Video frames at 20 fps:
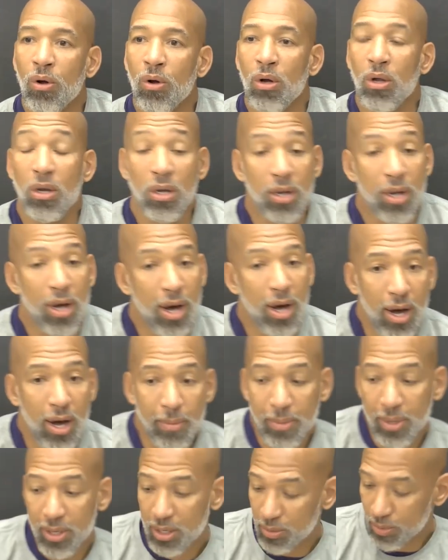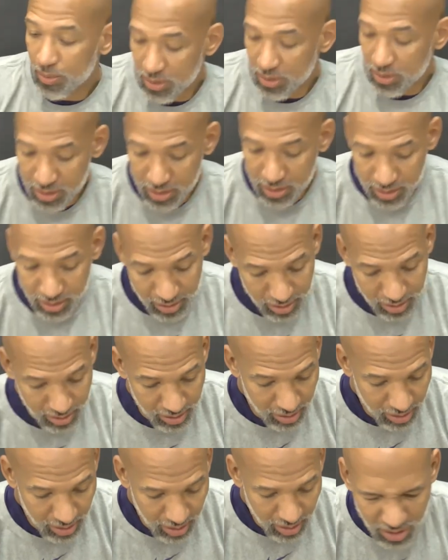Nah, I mean, it was,
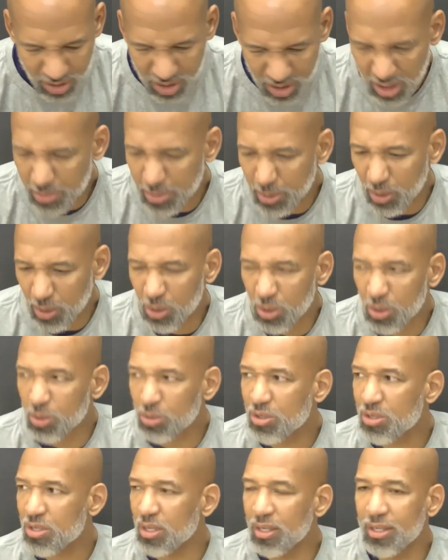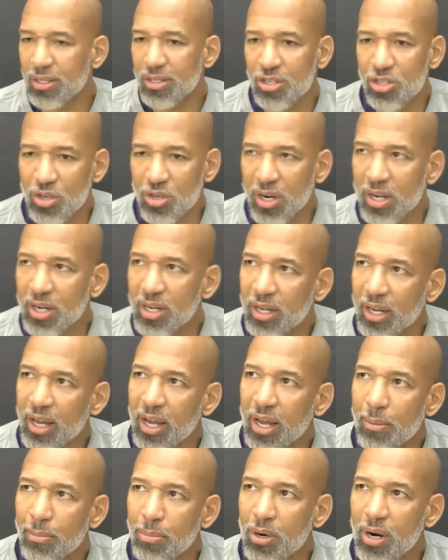you know, typical Suns training
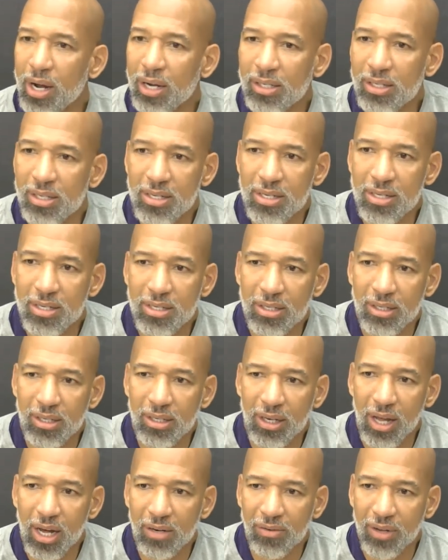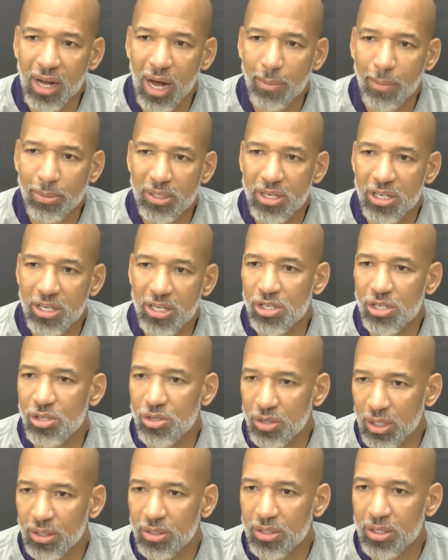camp practice, a lot of competition
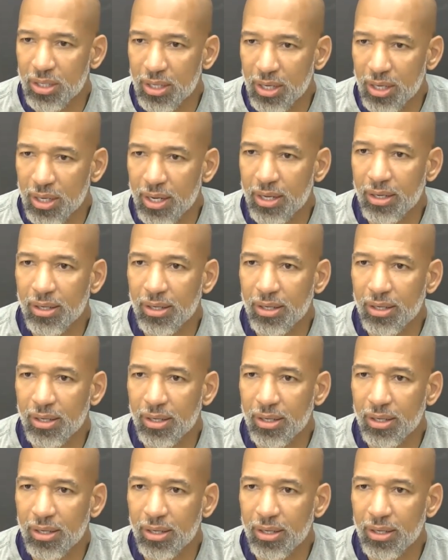drills today.